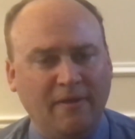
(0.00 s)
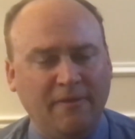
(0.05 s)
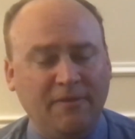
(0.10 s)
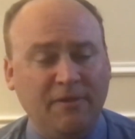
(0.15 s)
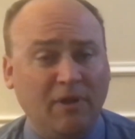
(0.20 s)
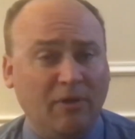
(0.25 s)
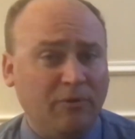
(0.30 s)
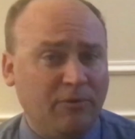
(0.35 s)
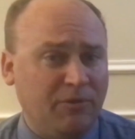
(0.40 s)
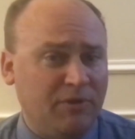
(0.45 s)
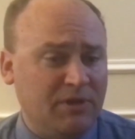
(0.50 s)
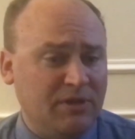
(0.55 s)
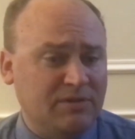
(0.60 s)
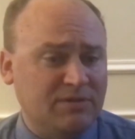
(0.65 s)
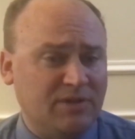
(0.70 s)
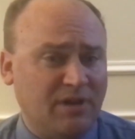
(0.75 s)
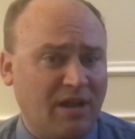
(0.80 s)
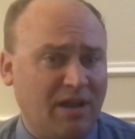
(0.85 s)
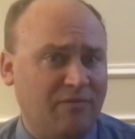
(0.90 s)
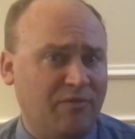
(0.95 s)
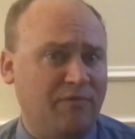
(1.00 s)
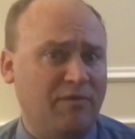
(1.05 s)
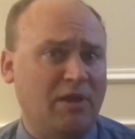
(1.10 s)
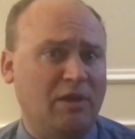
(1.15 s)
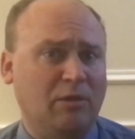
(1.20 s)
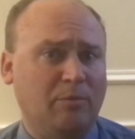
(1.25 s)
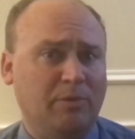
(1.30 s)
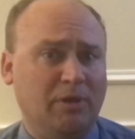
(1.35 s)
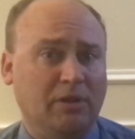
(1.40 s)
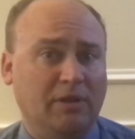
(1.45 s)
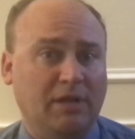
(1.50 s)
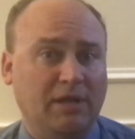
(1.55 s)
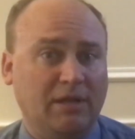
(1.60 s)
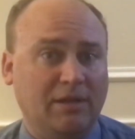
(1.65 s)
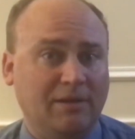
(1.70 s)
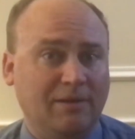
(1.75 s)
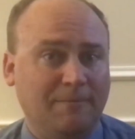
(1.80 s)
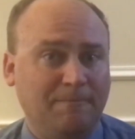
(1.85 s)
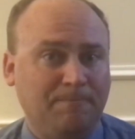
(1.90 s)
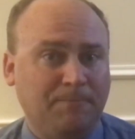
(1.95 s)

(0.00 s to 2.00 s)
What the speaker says: The other thing is that I have availability.